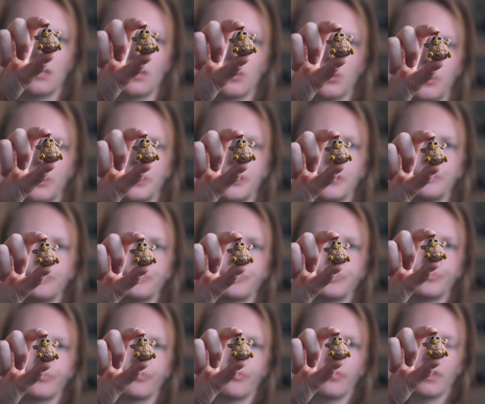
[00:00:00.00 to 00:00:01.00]
it's called,
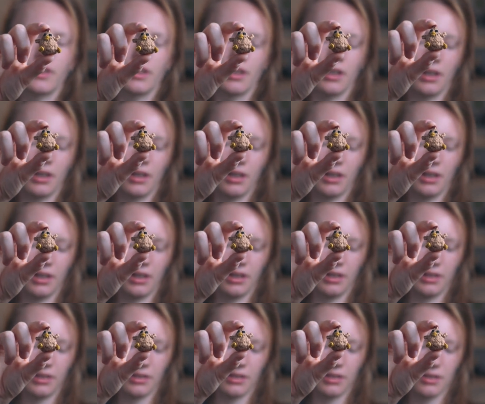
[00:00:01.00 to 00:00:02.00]

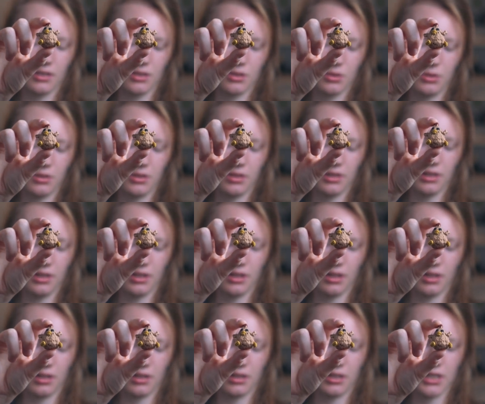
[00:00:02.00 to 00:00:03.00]
and it's called
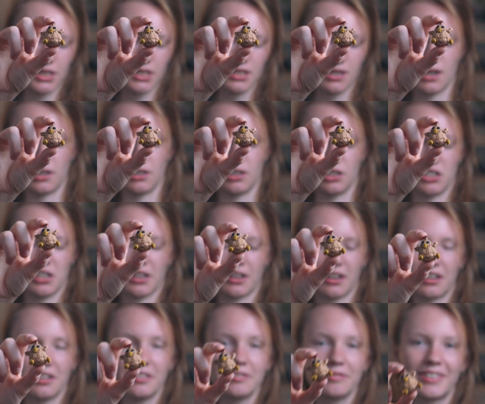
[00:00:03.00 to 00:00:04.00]
the Tiny
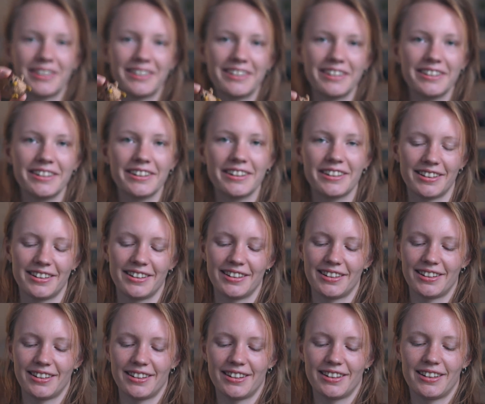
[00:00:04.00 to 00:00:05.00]
Chicken.
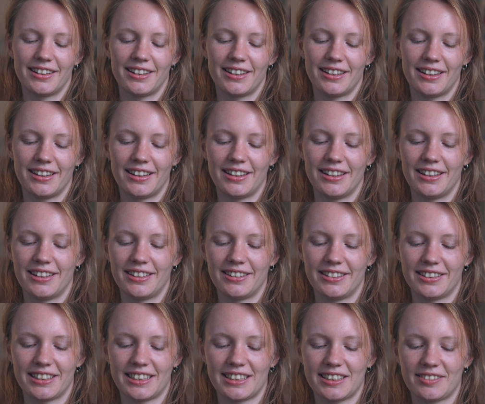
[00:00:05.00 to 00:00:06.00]

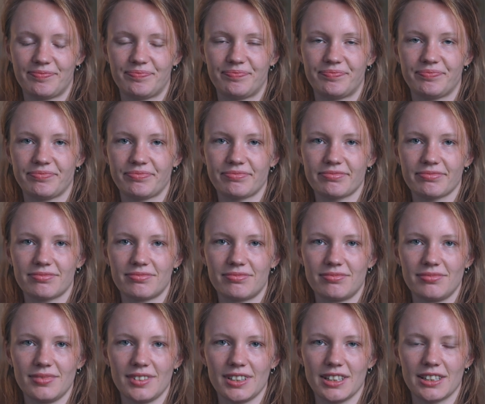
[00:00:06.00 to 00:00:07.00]
And
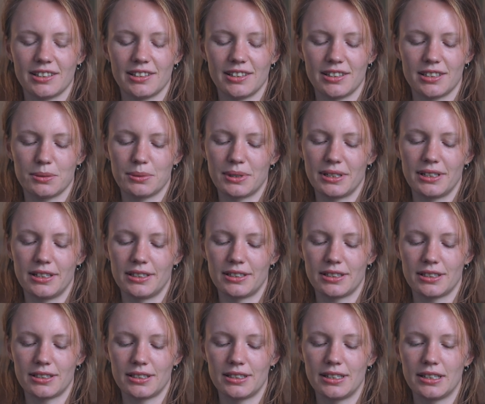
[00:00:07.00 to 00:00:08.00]
this one I
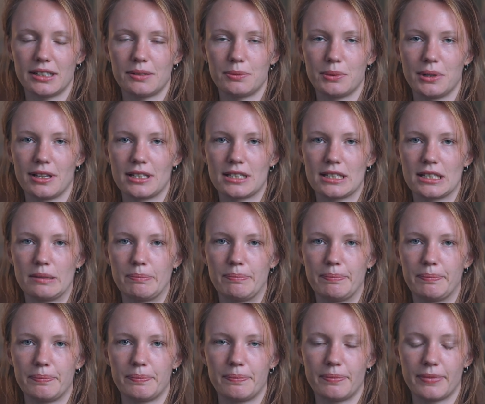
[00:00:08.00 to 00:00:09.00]
just knit with
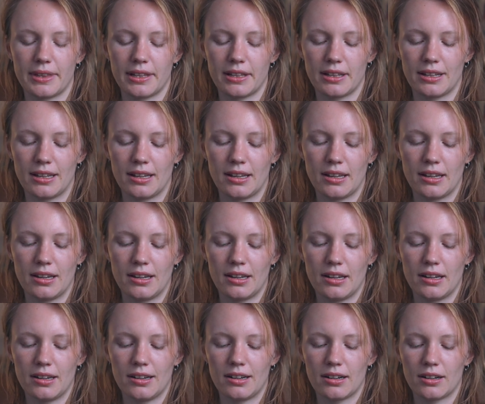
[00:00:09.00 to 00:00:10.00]
some
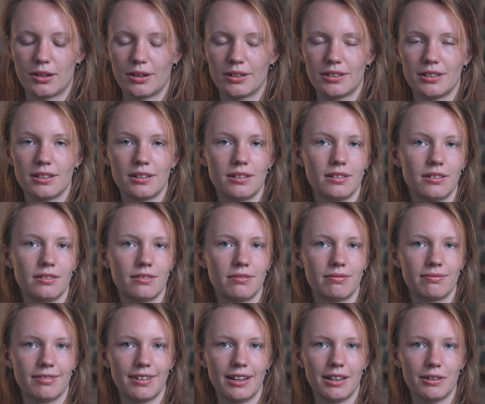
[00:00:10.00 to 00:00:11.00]
cotton
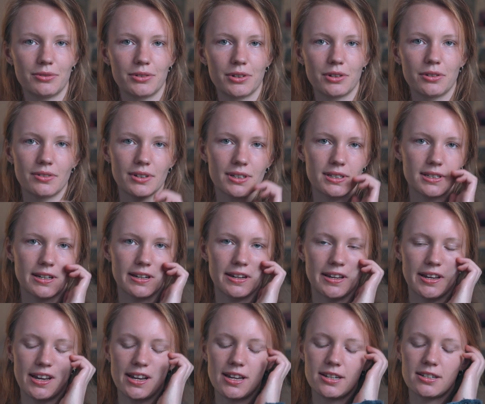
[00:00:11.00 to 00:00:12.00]
leftovers that
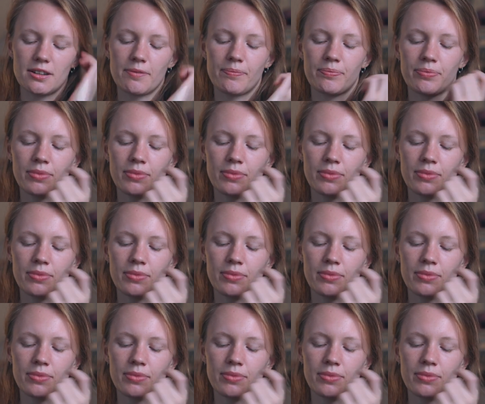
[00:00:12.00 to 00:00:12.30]
I had.